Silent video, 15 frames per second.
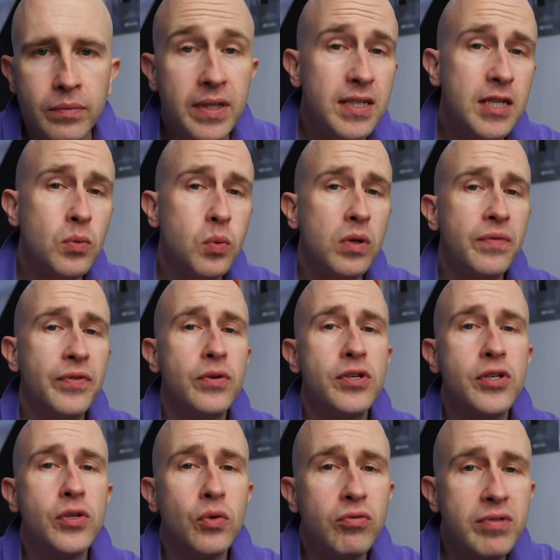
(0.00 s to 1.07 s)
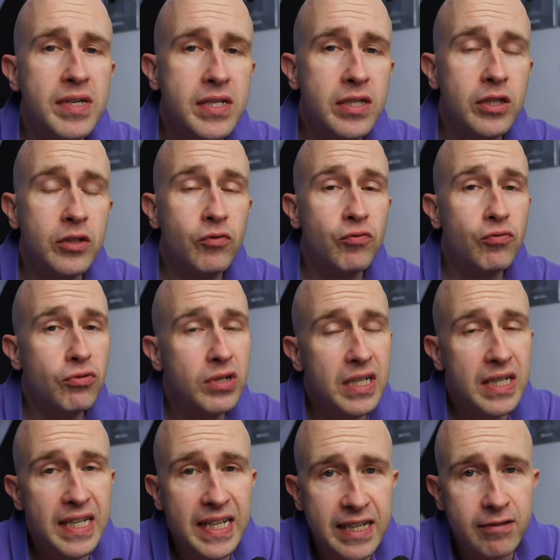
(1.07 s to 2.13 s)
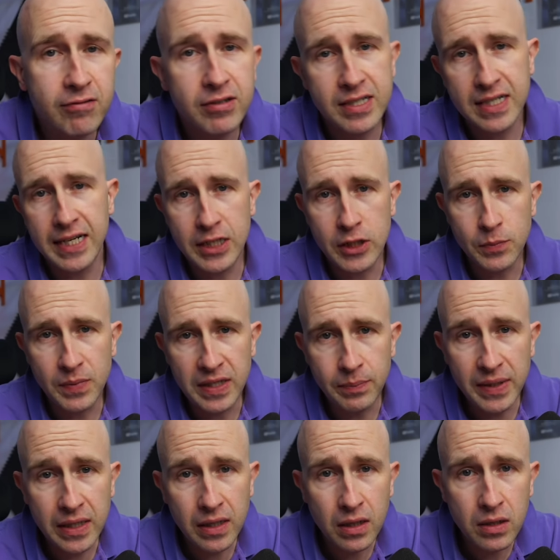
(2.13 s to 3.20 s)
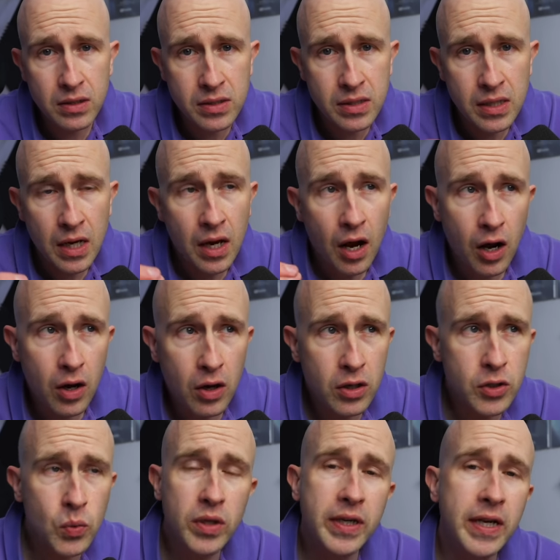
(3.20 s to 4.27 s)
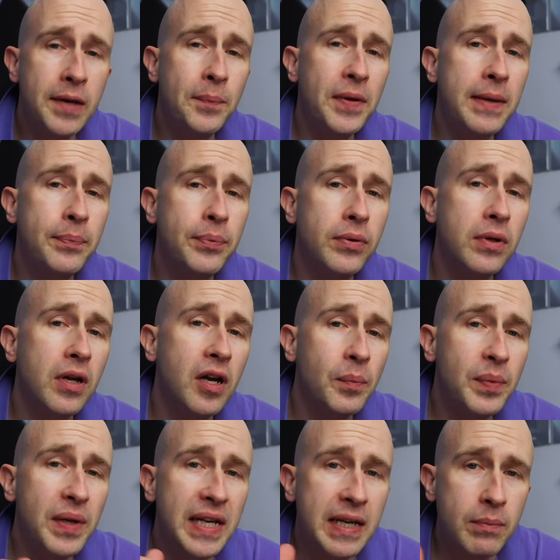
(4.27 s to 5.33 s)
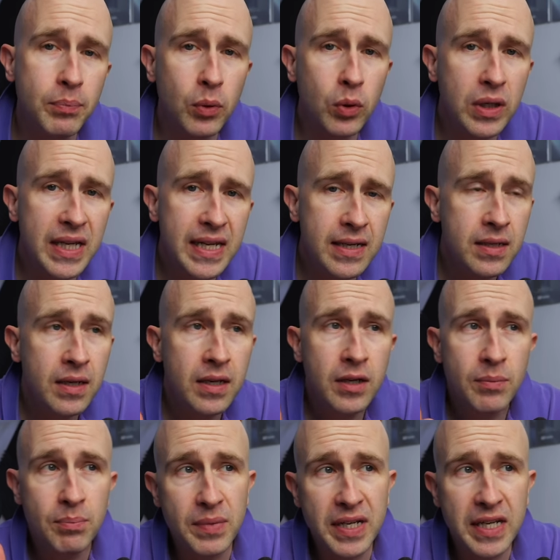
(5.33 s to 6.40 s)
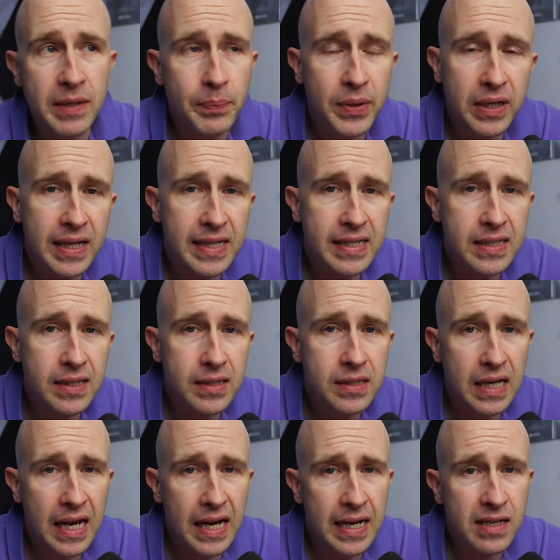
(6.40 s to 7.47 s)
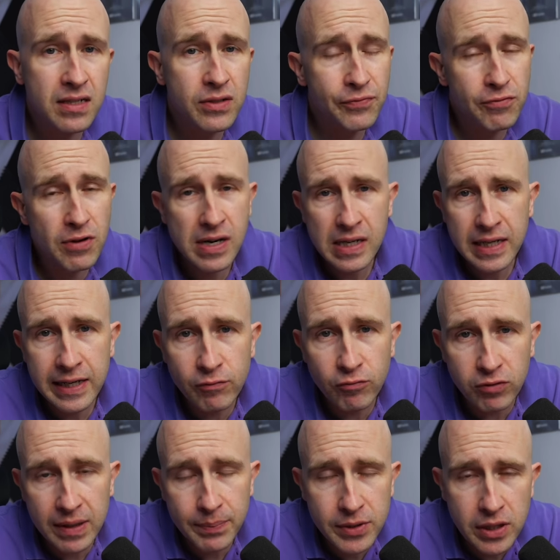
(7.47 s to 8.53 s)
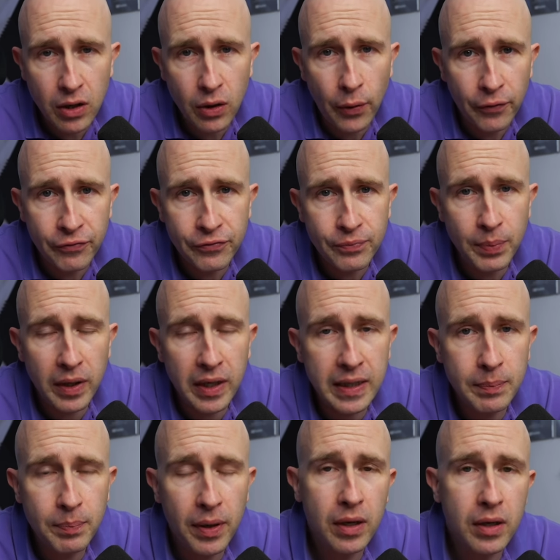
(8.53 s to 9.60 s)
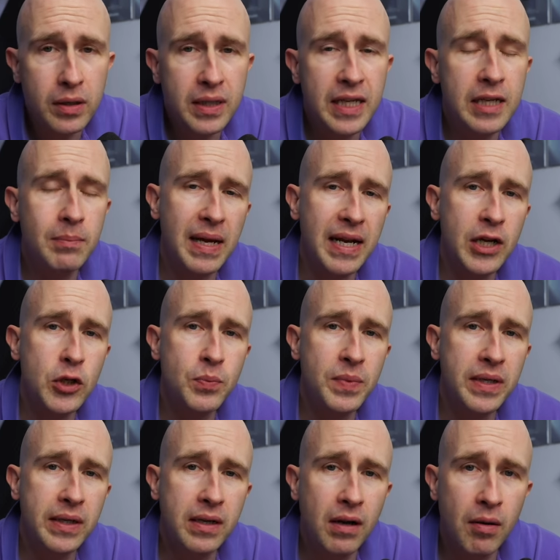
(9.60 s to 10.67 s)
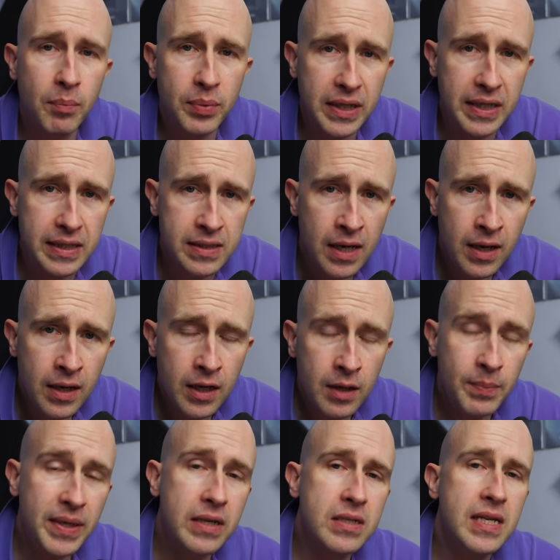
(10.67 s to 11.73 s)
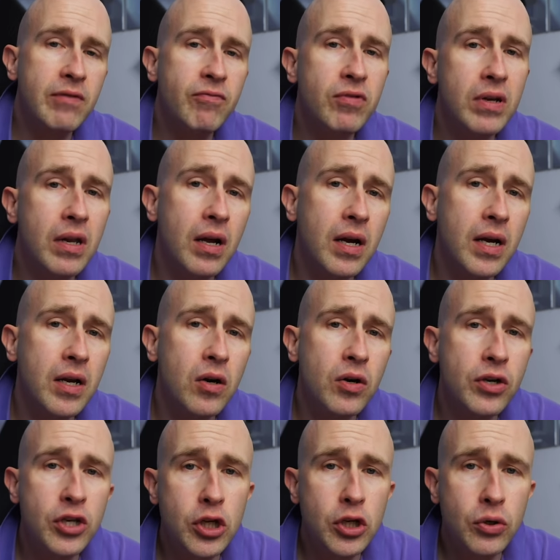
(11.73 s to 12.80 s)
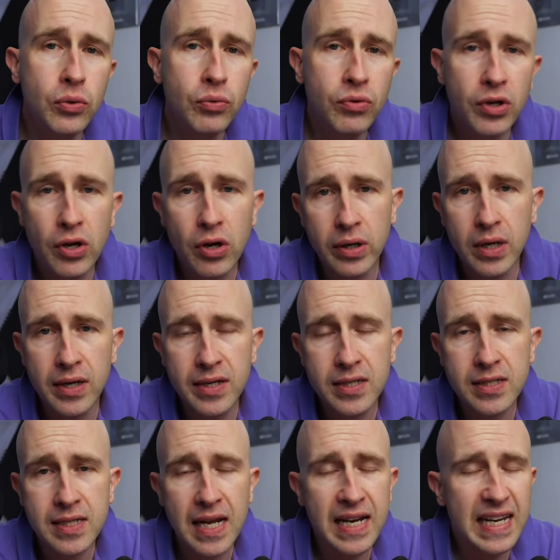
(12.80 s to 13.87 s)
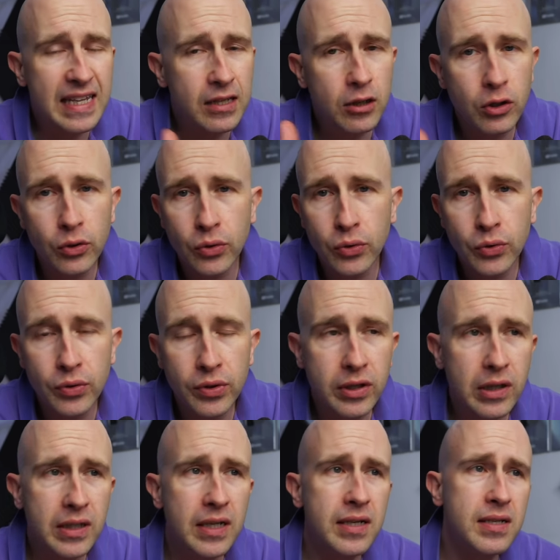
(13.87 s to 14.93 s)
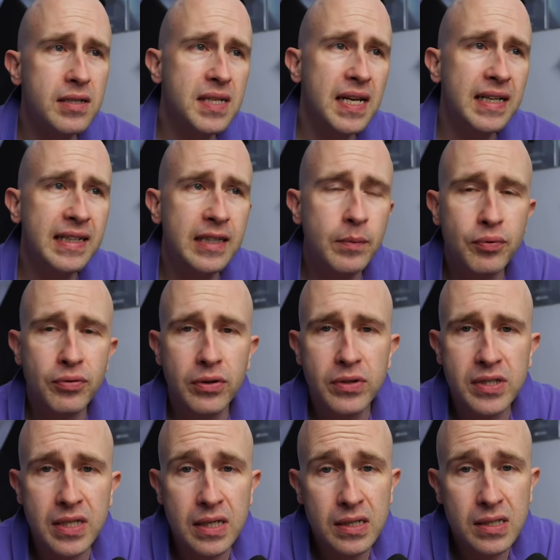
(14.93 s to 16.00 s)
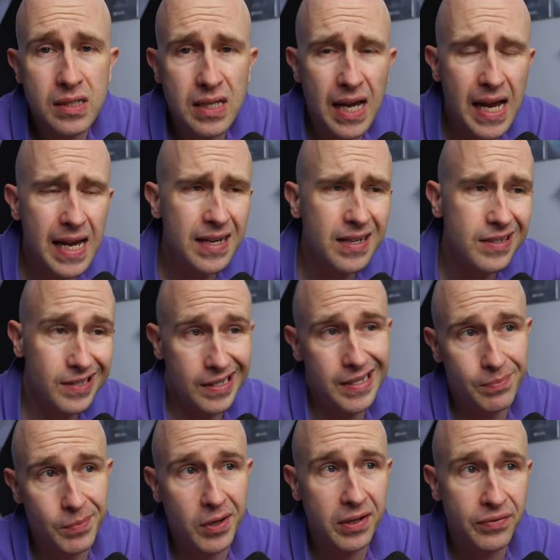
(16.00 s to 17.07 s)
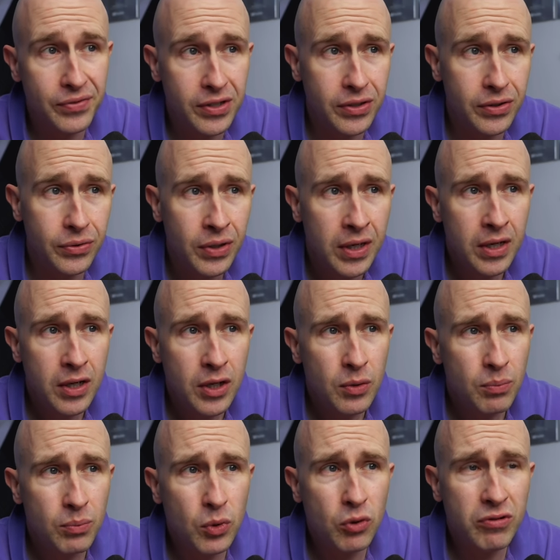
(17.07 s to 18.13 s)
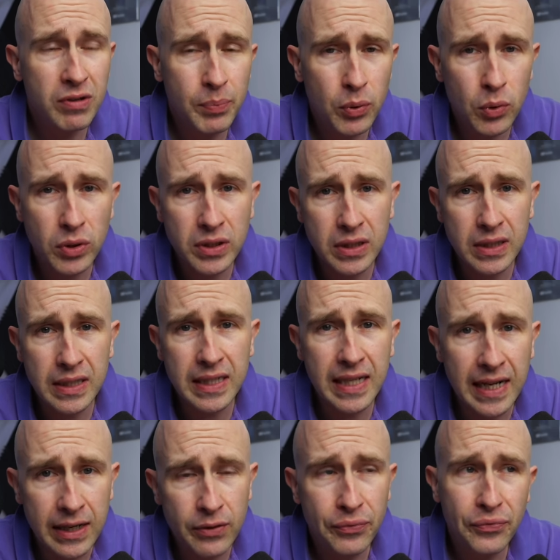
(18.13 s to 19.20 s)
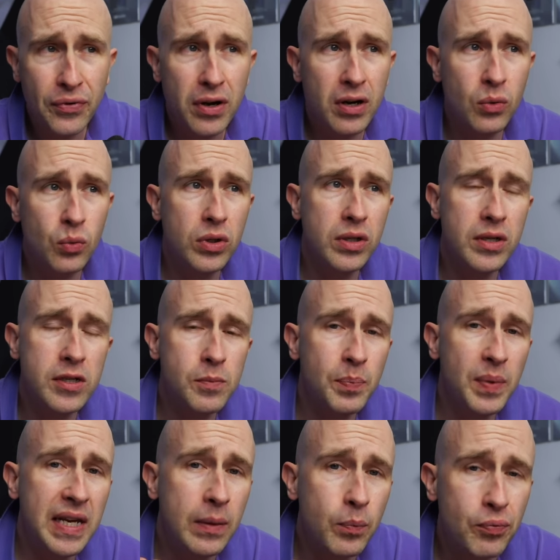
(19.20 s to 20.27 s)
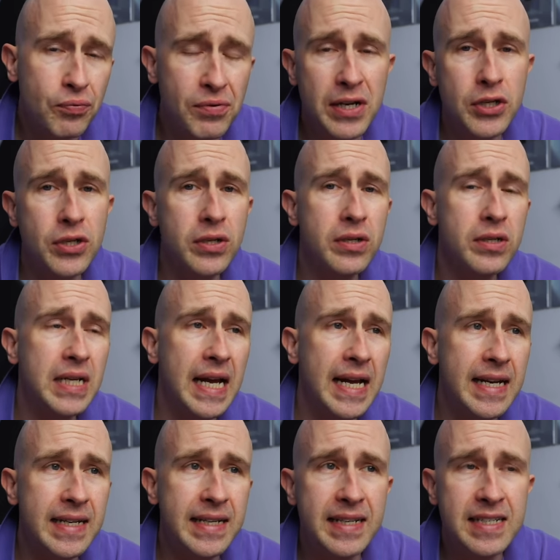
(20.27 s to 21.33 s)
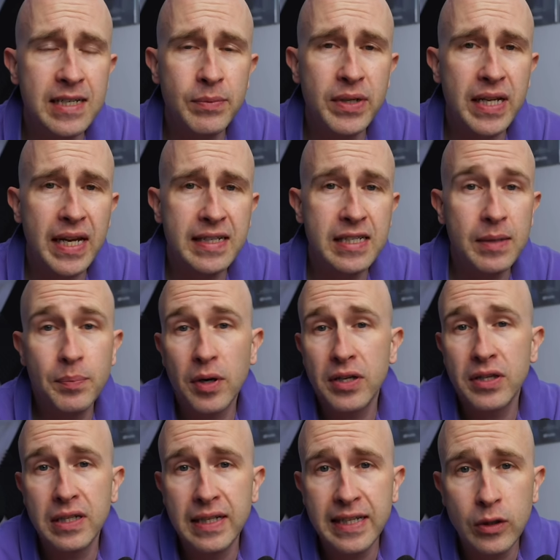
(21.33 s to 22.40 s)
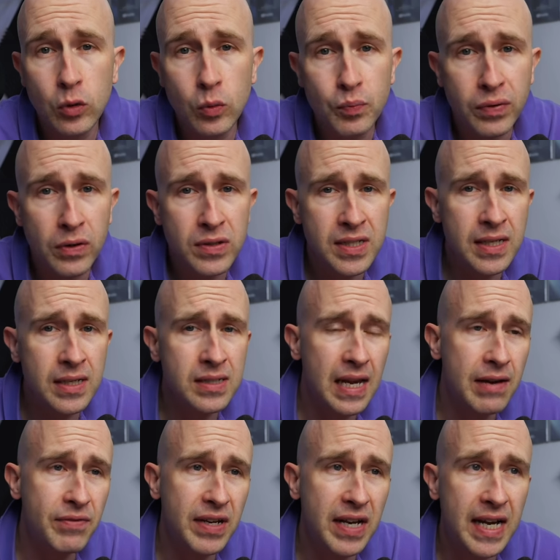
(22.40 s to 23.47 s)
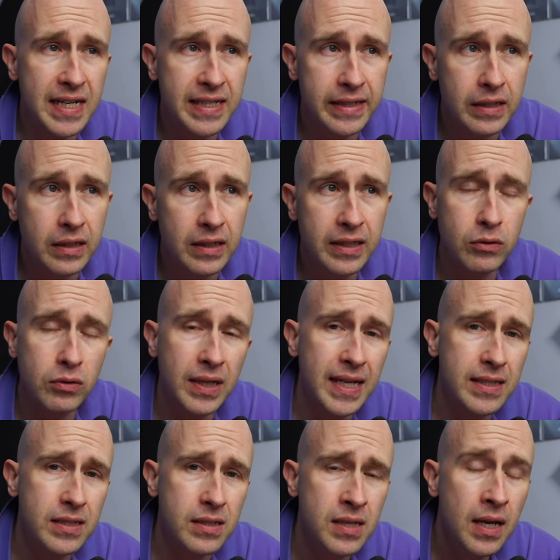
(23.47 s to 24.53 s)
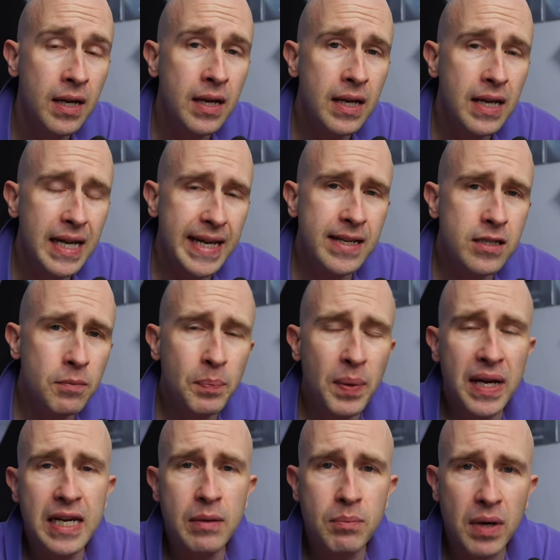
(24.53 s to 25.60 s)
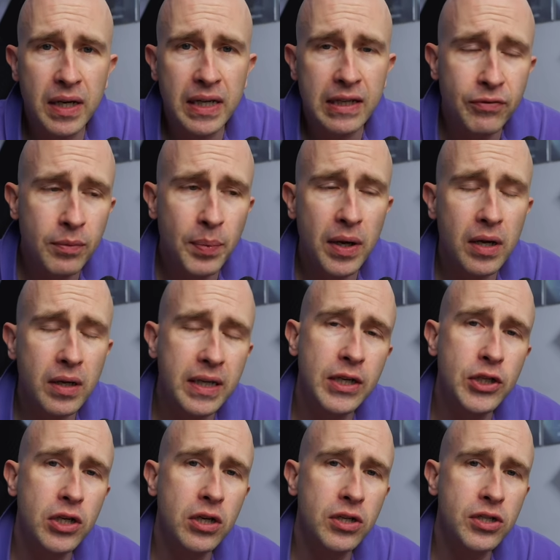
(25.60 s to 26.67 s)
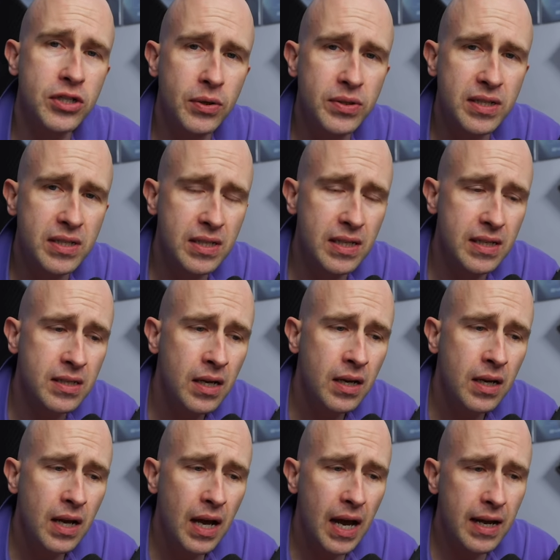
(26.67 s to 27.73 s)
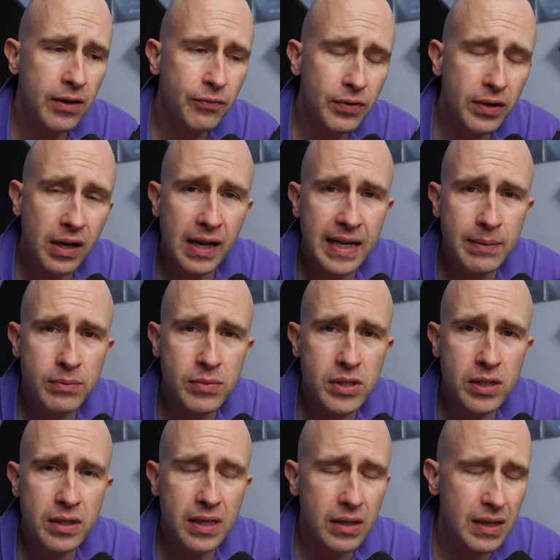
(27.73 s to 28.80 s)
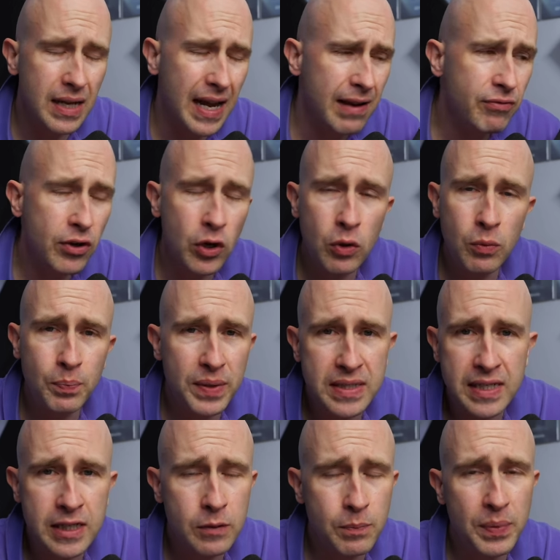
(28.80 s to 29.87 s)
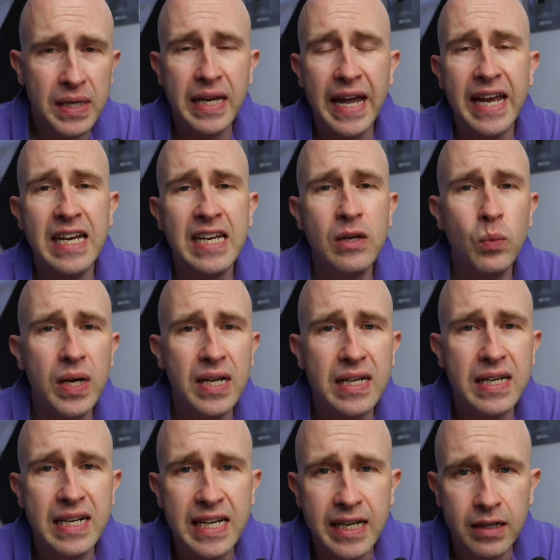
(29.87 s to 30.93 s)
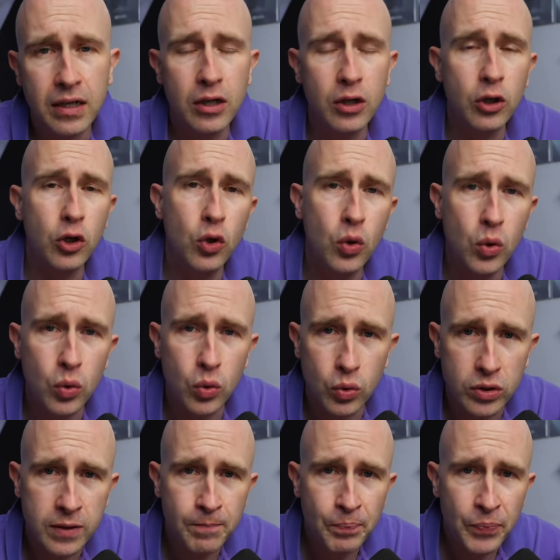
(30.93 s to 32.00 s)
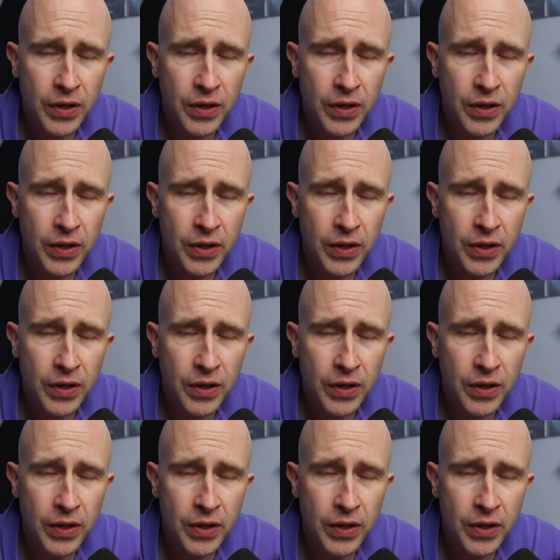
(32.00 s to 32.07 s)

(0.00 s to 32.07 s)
This is one of those stories that really irritates me because hardworking people are being bullied, manipulated, and frankly ripped off by parking management companies because they rely on you not understanding the law, not understanding the process, and in my view, more importantly and far worse, being pressured and intimidated by the legal process, heavy-handed legal letters, into paying money for parking charge notices and for claims that have no business being anywhere near a court.